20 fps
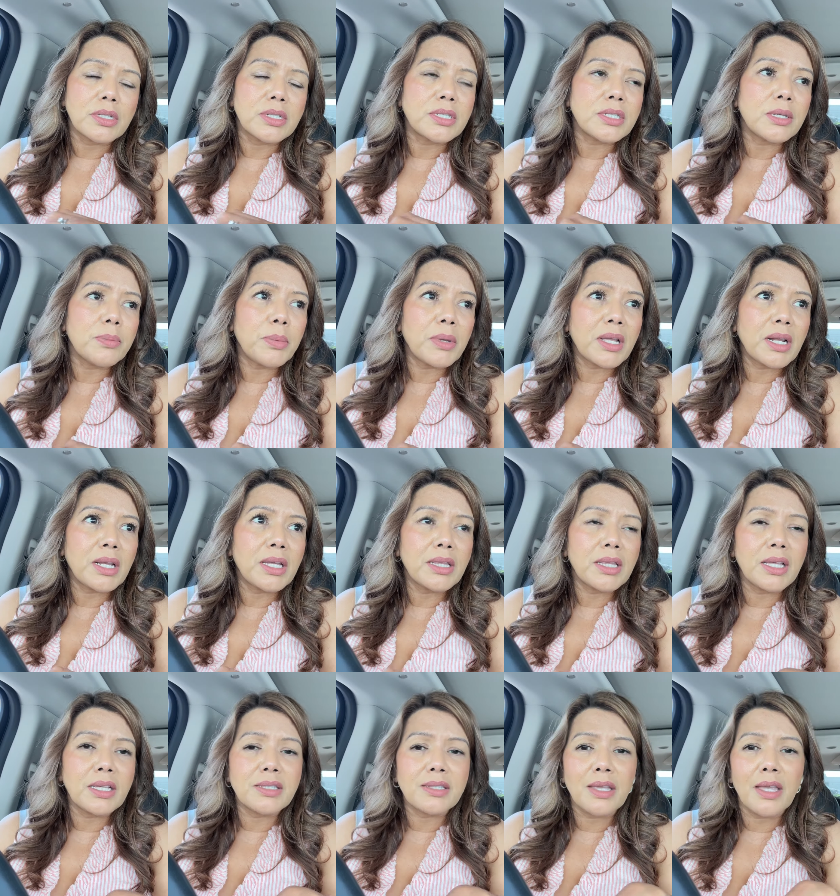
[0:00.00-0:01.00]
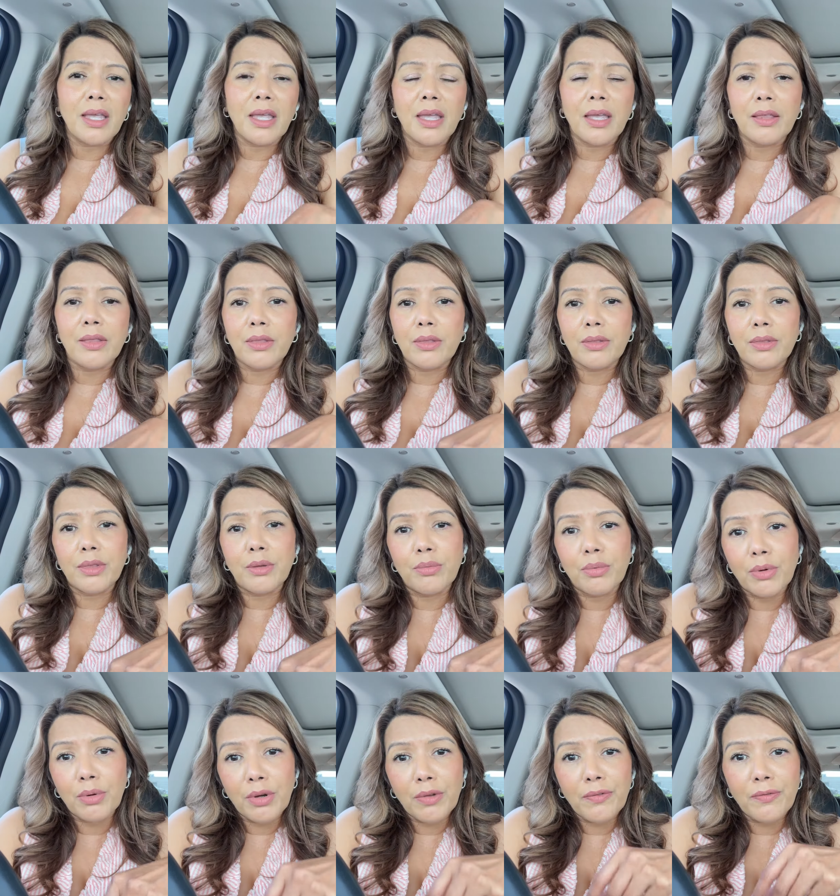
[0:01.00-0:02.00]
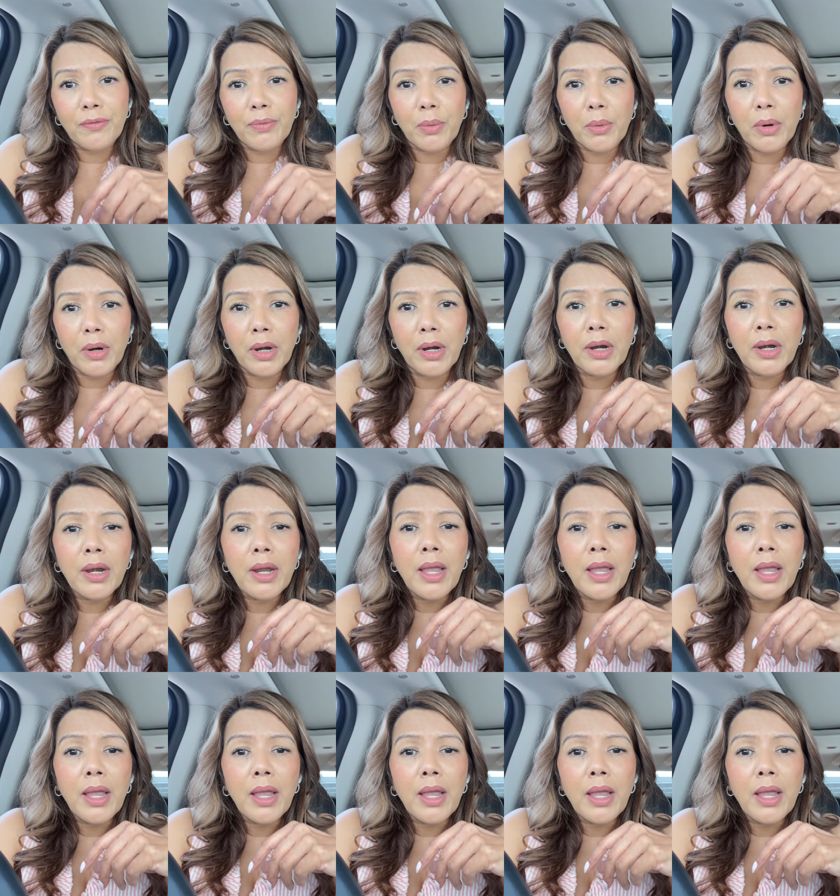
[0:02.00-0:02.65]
Typically, they say the rule of four.